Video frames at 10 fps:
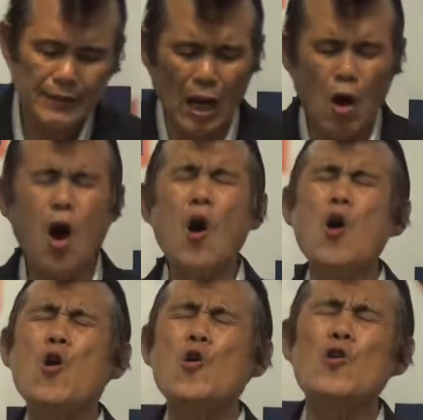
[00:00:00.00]
they
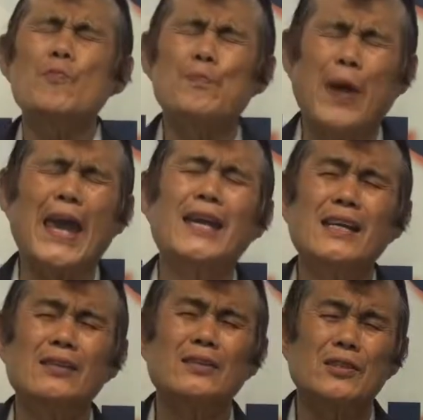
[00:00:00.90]
all
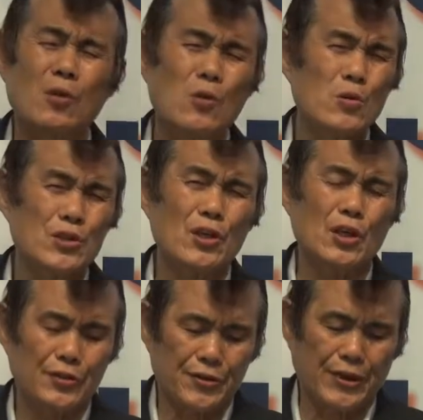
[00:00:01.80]
paid close
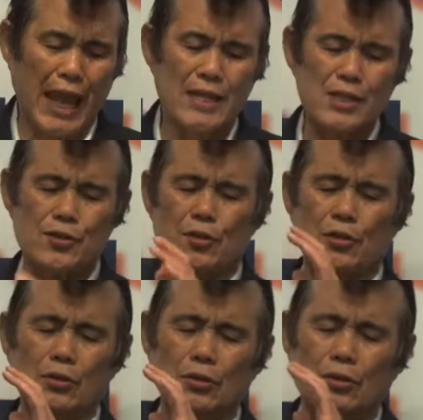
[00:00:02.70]

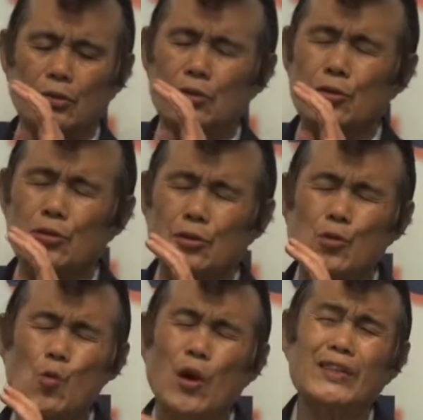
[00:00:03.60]
attention
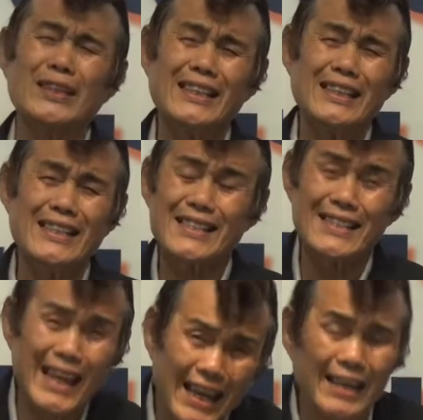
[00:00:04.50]
to what he
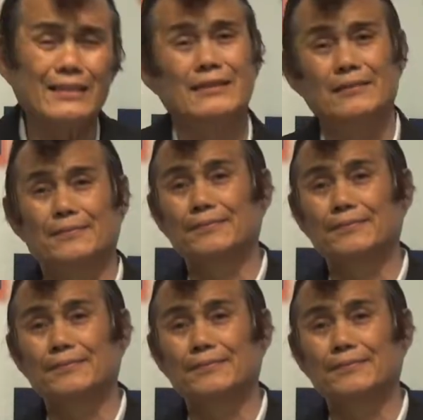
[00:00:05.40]
said.